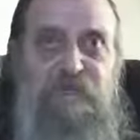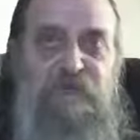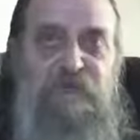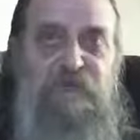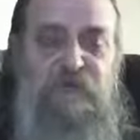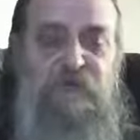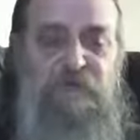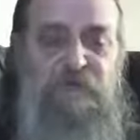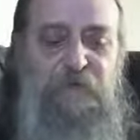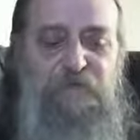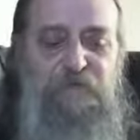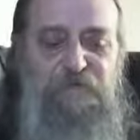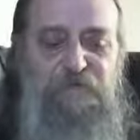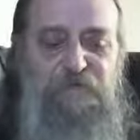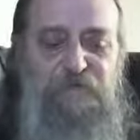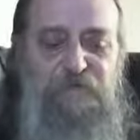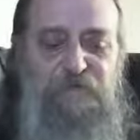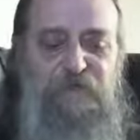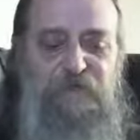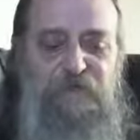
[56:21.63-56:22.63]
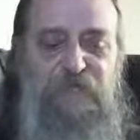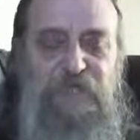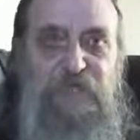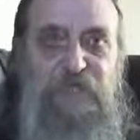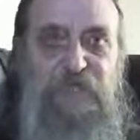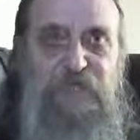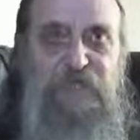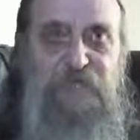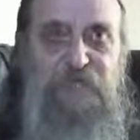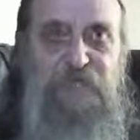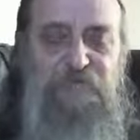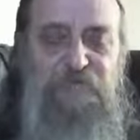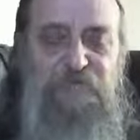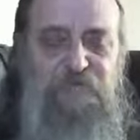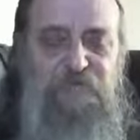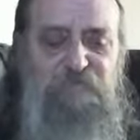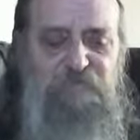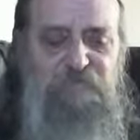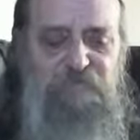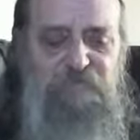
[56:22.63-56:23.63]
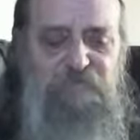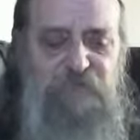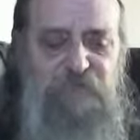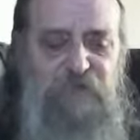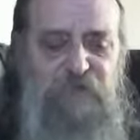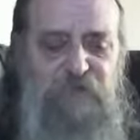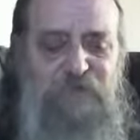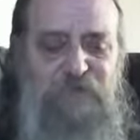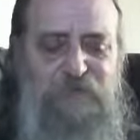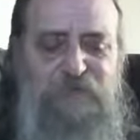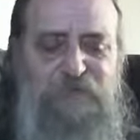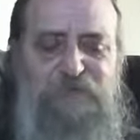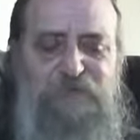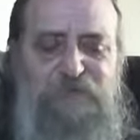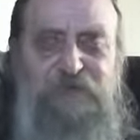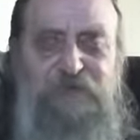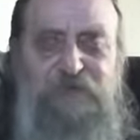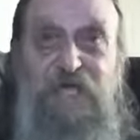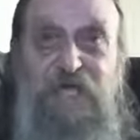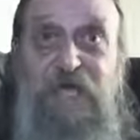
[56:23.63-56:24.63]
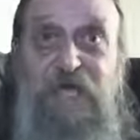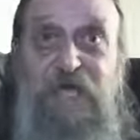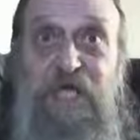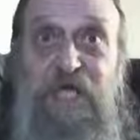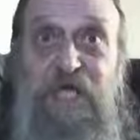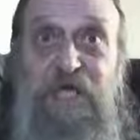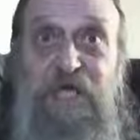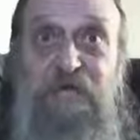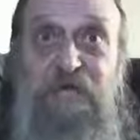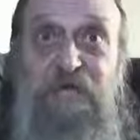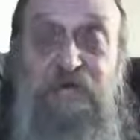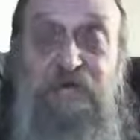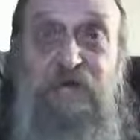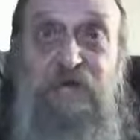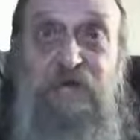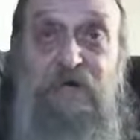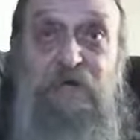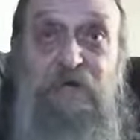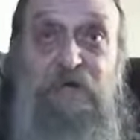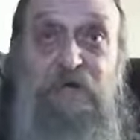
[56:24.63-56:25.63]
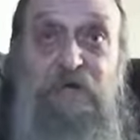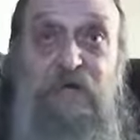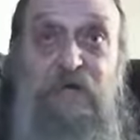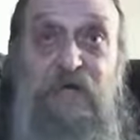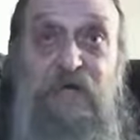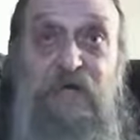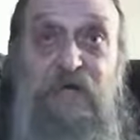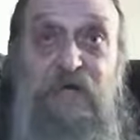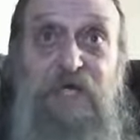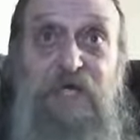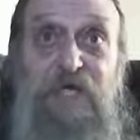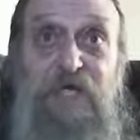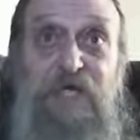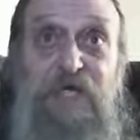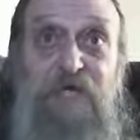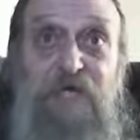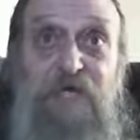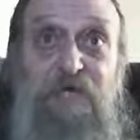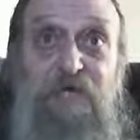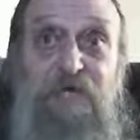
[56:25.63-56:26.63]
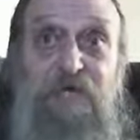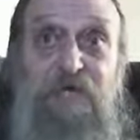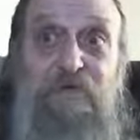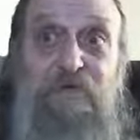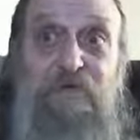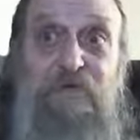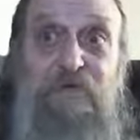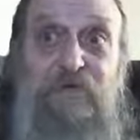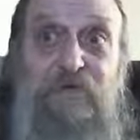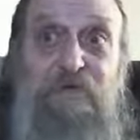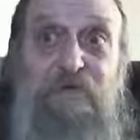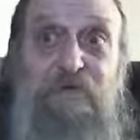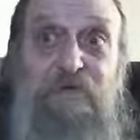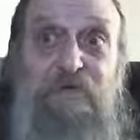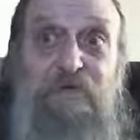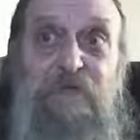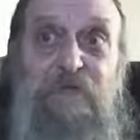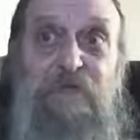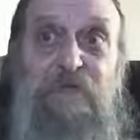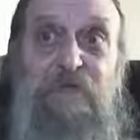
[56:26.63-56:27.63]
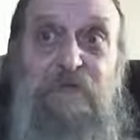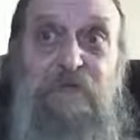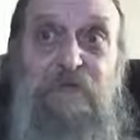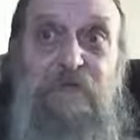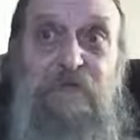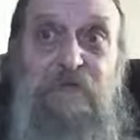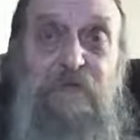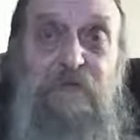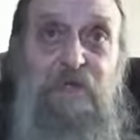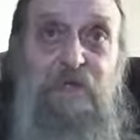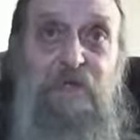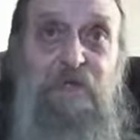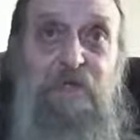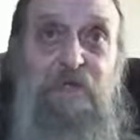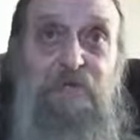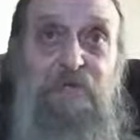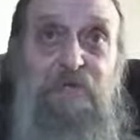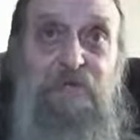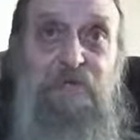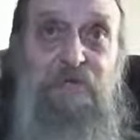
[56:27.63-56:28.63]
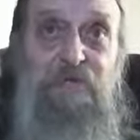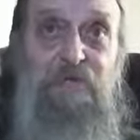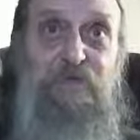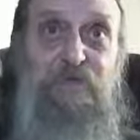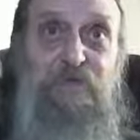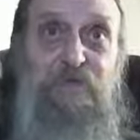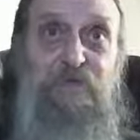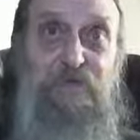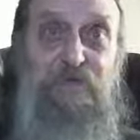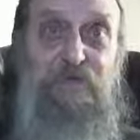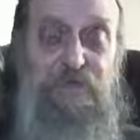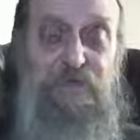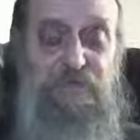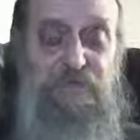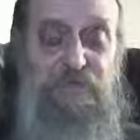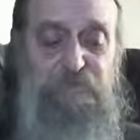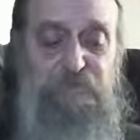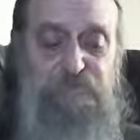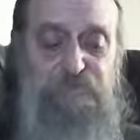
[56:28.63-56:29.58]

uh, fully understanding or comprehending, or don't have the fullness